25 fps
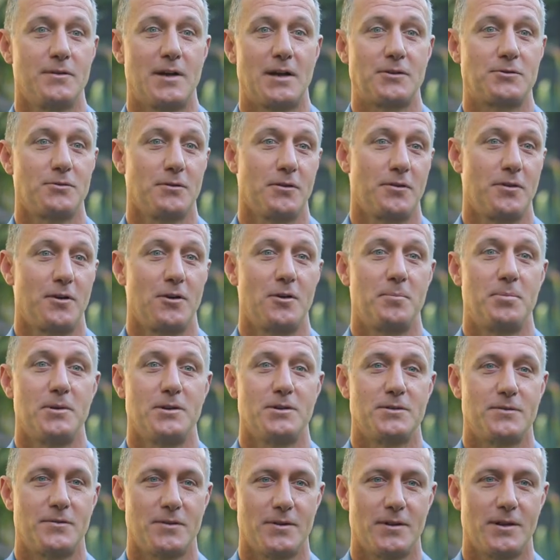natural
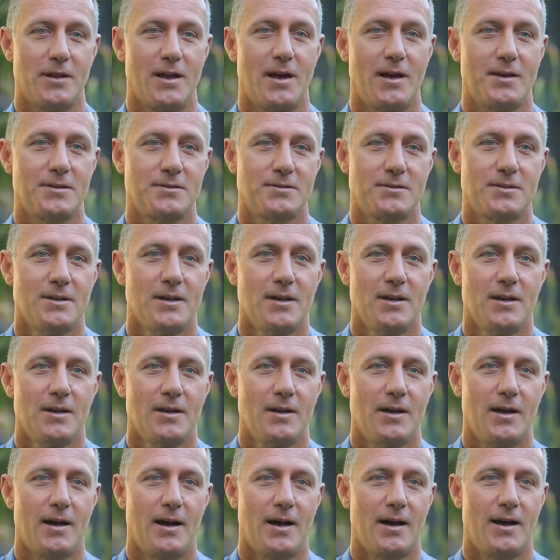therapies for the last
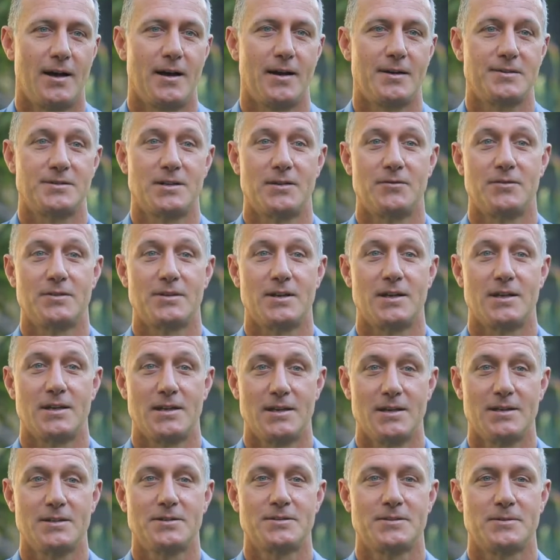uh, 17
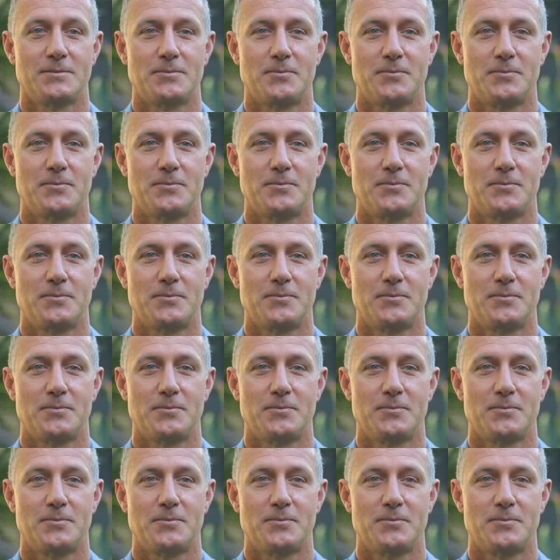years.